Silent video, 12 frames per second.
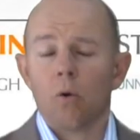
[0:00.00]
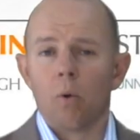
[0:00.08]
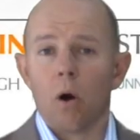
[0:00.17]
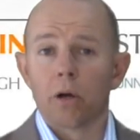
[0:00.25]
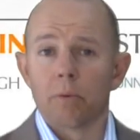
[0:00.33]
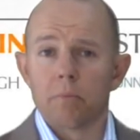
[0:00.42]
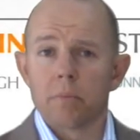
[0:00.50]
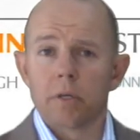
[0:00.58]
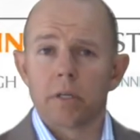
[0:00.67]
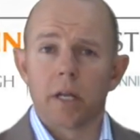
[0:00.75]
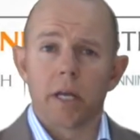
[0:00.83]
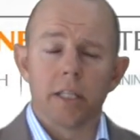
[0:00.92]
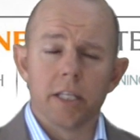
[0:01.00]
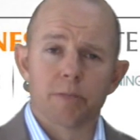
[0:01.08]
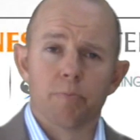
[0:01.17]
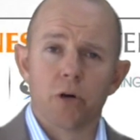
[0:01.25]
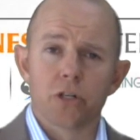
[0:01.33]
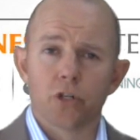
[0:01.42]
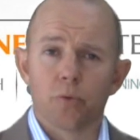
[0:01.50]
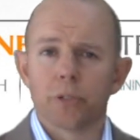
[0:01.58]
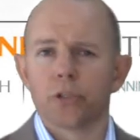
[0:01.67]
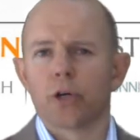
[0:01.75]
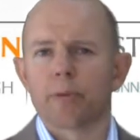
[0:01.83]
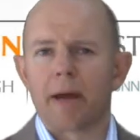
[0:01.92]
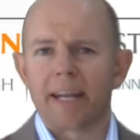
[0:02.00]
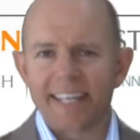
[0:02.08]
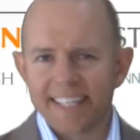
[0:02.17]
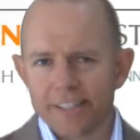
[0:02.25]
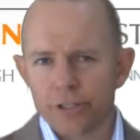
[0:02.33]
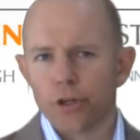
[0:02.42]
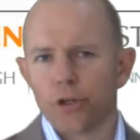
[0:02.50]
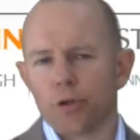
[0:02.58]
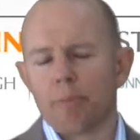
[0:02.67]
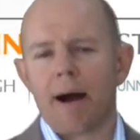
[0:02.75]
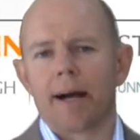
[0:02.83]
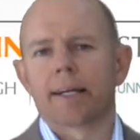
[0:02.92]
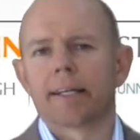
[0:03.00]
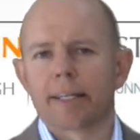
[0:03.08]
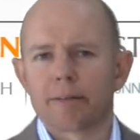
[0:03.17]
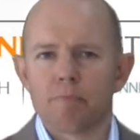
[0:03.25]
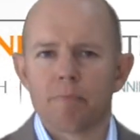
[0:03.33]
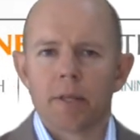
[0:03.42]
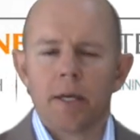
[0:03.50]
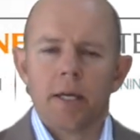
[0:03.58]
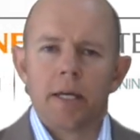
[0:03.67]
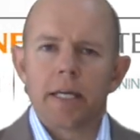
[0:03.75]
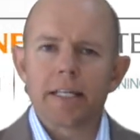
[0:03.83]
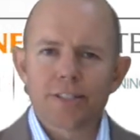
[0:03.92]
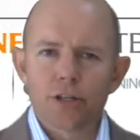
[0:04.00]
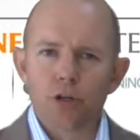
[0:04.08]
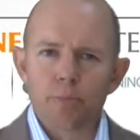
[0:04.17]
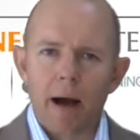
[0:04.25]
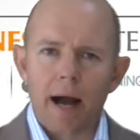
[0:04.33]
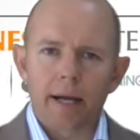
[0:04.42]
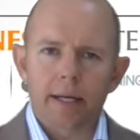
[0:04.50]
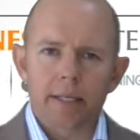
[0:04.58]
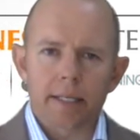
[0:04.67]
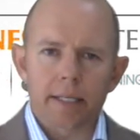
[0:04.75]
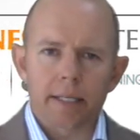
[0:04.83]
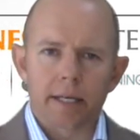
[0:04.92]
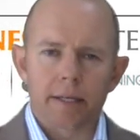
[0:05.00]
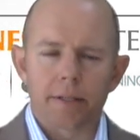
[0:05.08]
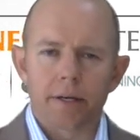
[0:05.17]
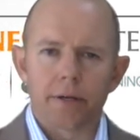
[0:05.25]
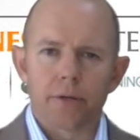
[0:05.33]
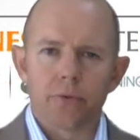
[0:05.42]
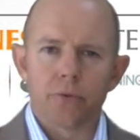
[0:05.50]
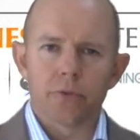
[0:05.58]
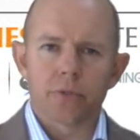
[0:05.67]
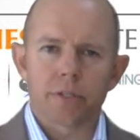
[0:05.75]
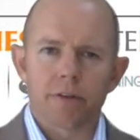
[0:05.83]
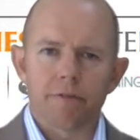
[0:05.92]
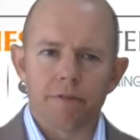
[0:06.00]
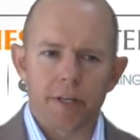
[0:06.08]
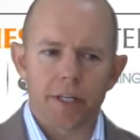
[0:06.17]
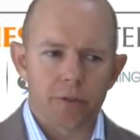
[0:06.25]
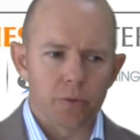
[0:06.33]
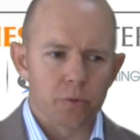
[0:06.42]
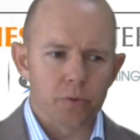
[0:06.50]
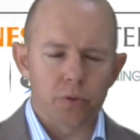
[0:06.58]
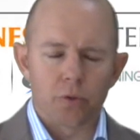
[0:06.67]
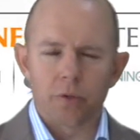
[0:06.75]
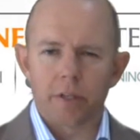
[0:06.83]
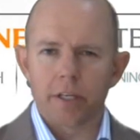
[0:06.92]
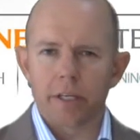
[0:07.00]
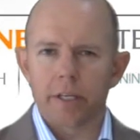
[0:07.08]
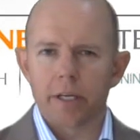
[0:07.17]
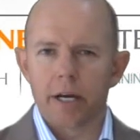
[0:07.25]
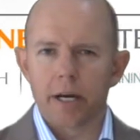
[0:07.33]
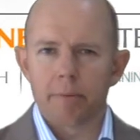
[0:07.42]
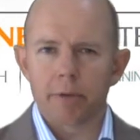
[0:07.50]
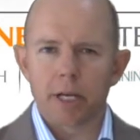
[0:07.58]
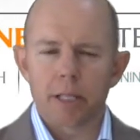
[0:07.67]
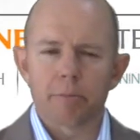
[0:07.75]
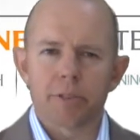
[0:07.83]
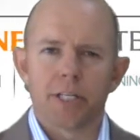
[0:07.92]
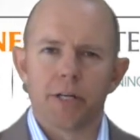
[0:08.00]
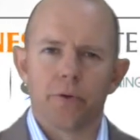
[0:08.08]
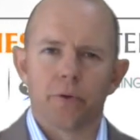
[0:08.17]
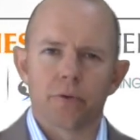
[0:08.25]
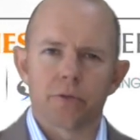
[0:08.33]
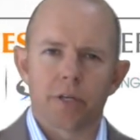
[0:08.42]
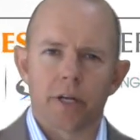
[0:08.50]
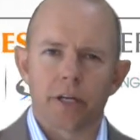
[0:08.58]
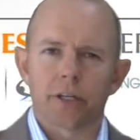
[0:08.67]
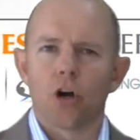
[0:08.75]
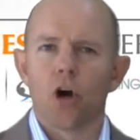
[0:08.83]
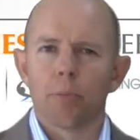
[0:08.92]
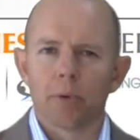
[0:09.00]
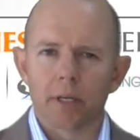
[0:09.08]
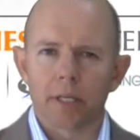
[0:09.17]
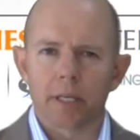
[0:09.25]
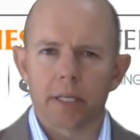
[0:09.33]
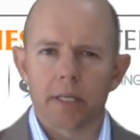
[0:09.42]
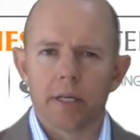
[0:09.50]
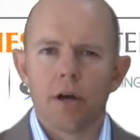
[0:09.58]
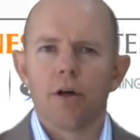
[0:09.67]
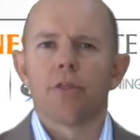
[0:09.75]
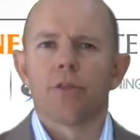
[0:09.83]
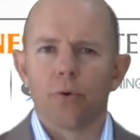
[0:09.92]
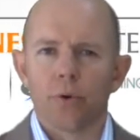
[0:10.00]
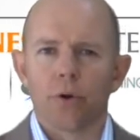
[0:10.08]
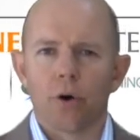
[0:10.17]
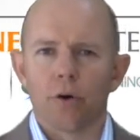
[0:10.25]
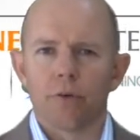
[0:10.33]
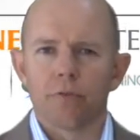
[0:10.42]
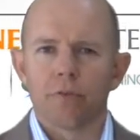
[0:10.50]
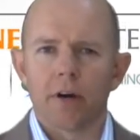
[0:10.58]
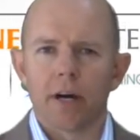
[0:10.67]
Welcome. In this module we're talking about internal marketing. Internal marketing are those vehicles or the materials that are commonly thought of